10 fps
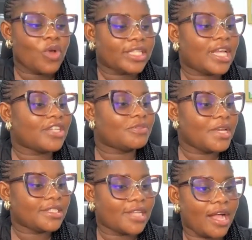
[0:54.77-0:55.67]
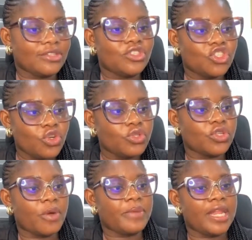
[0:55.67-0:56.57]
Your attachment styles
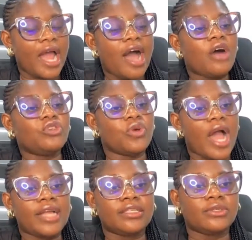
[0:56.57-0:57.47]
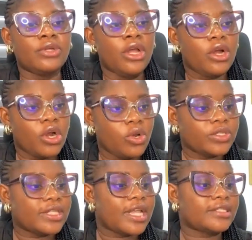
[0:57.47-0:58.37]
shows up in how you handle
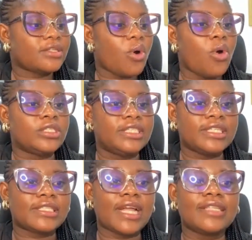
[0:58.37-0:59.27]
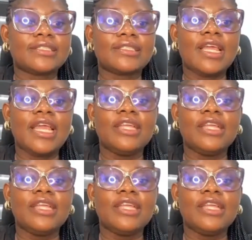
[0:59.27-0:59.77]
closeness or distance